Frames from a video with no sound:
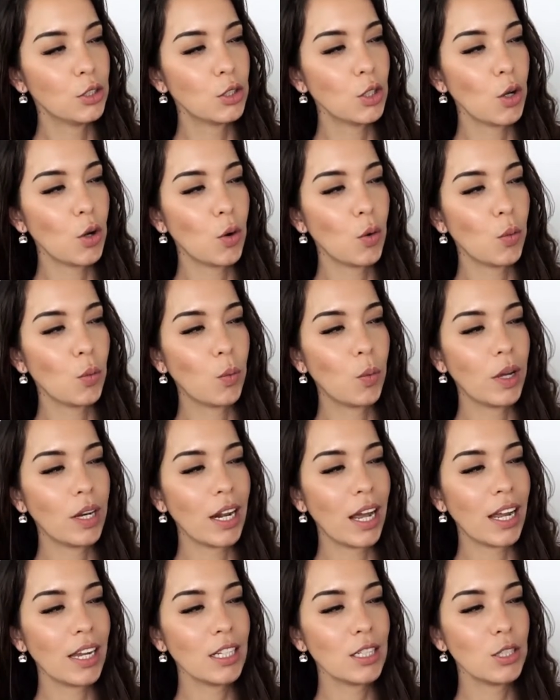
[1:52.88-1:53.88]
So
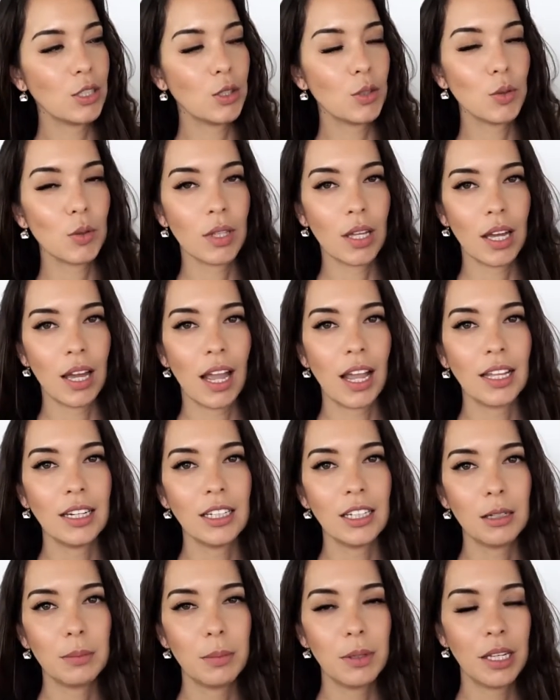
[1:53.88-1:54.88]
when I do that, I
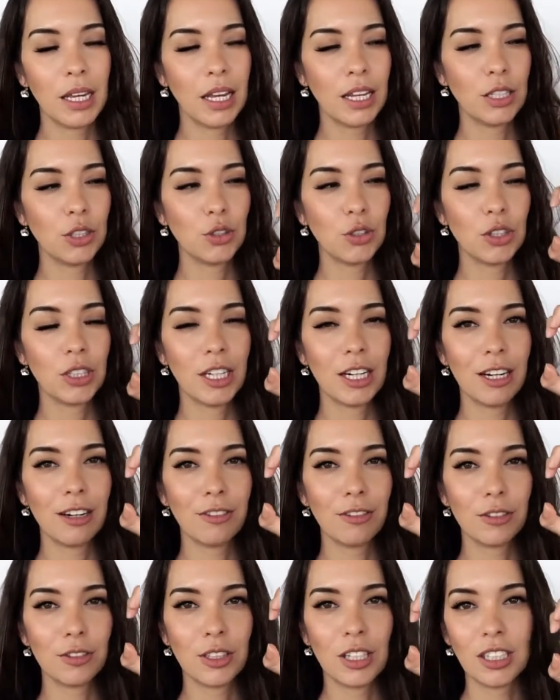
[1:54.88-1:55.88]
need to be extra
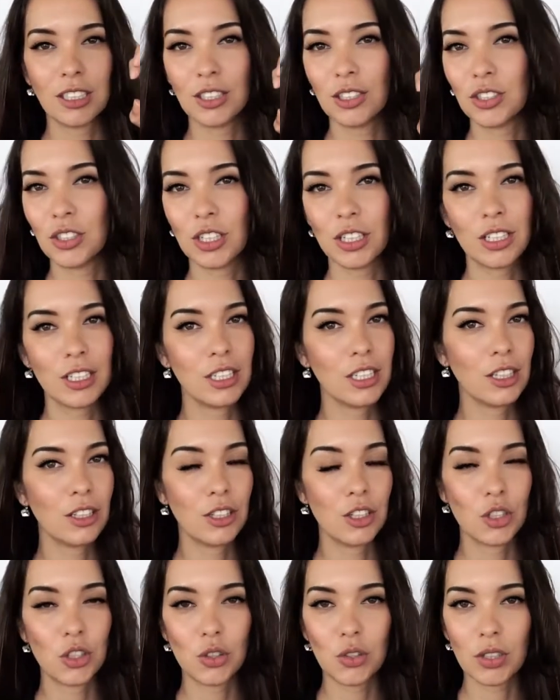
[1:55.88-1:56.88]
careful not to touch the
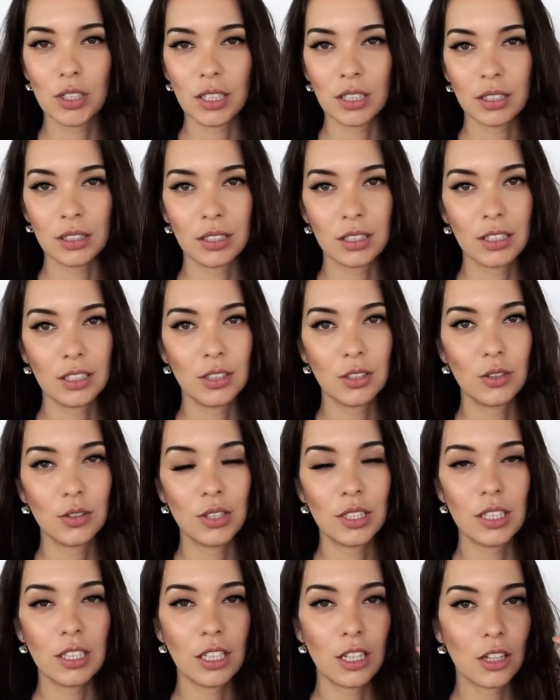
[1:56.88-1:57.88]
other strings because you
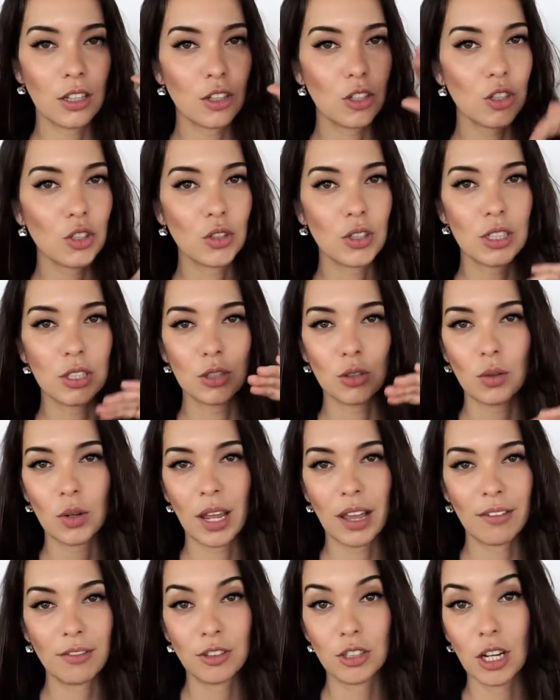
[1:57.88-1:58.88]
see the other strings
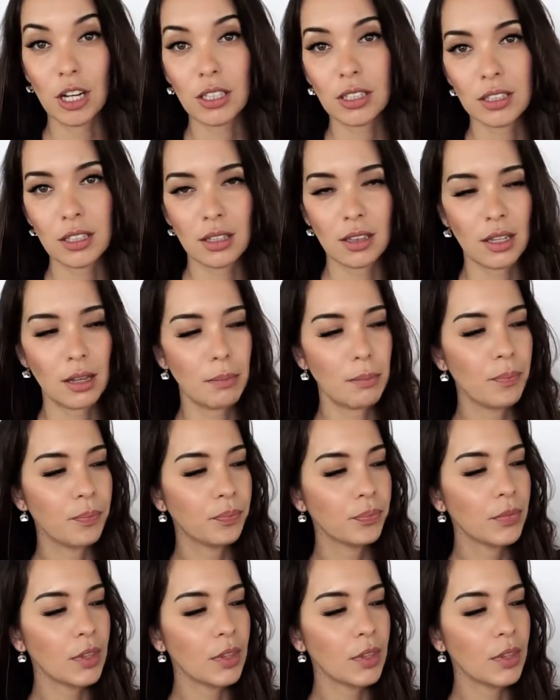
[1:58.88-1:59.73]
don't have dots on them.